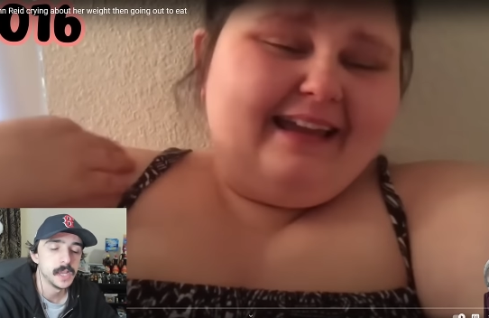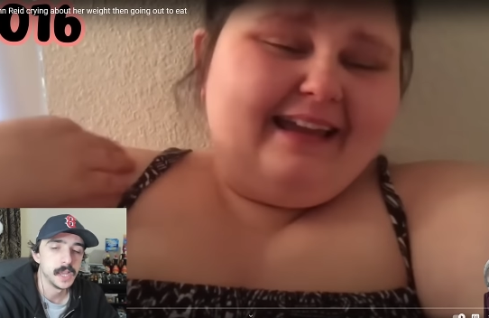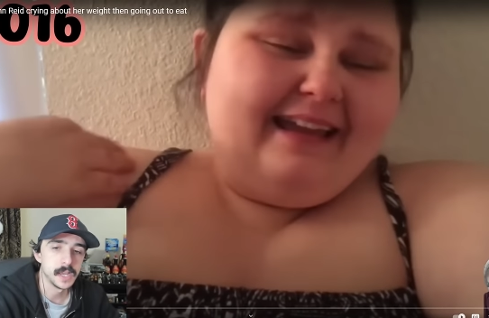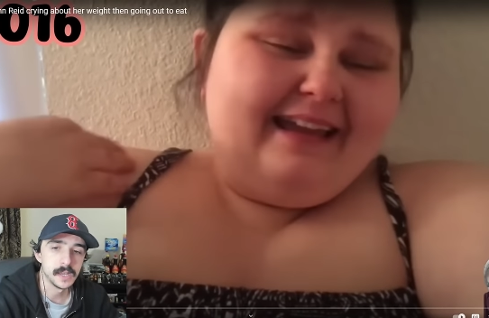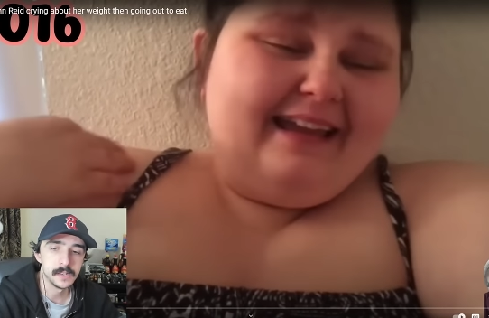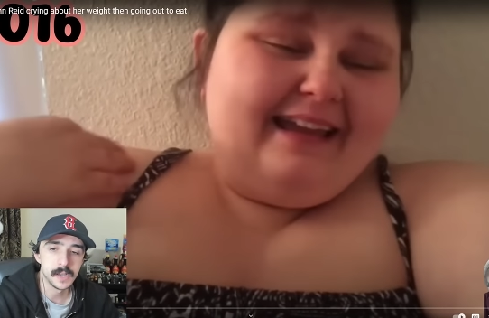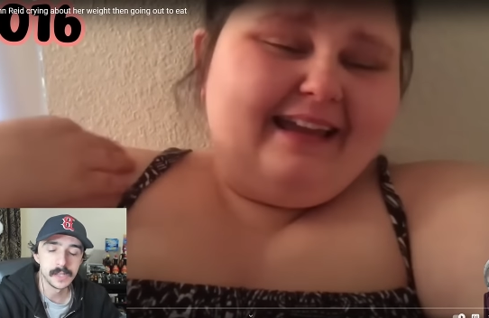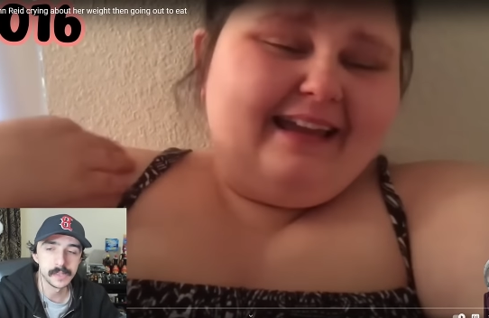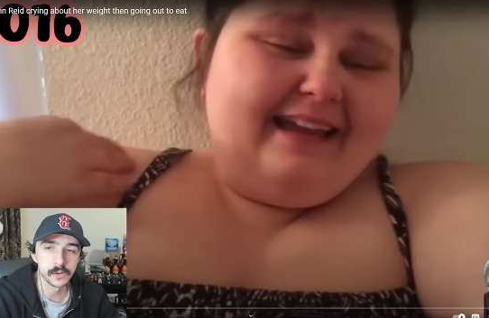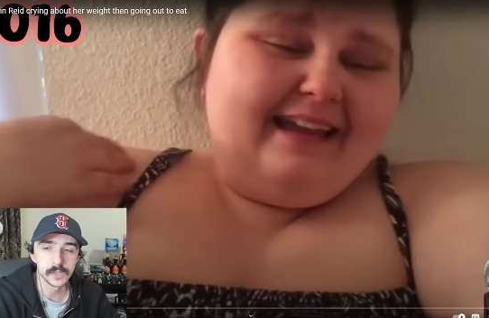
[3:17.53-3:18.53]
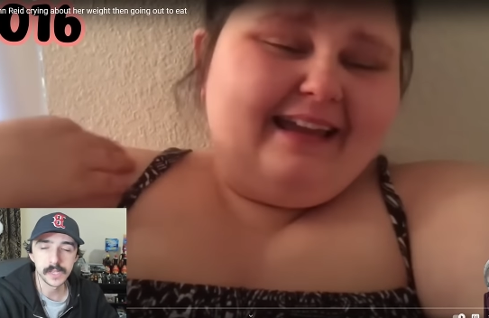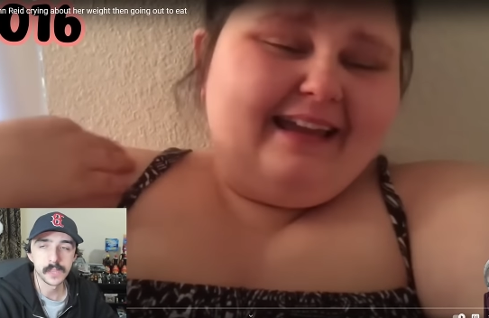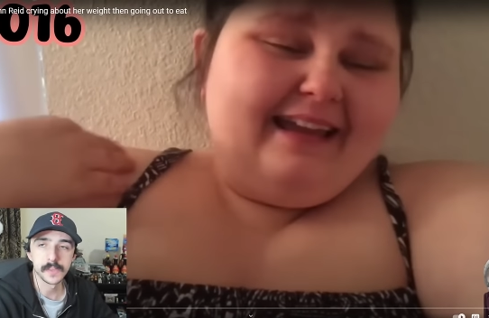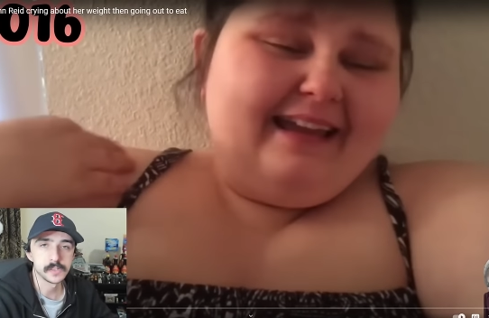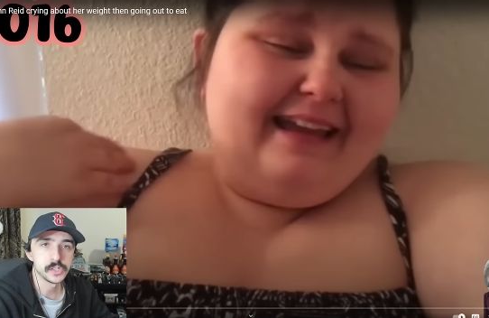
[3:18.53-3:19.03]
Speaker 1: and uh, literally
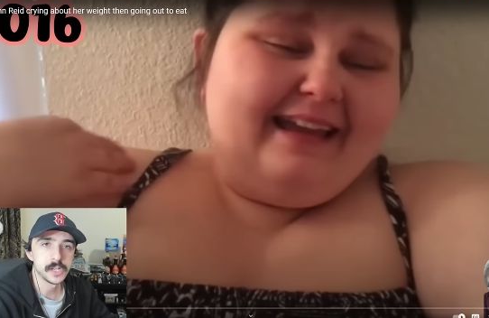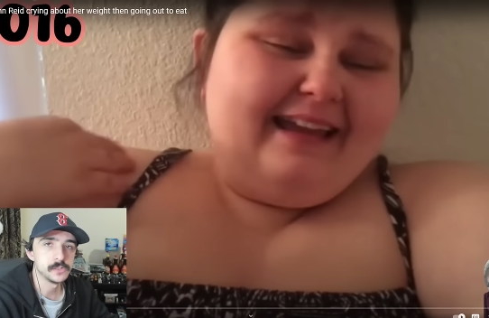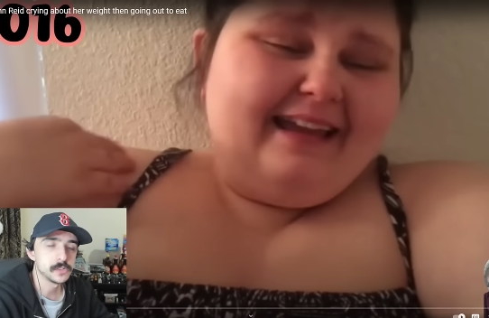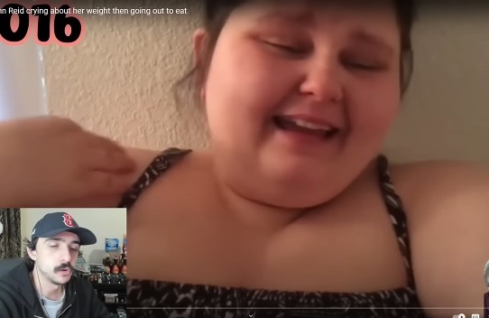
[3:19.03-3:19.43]
nothing has changed.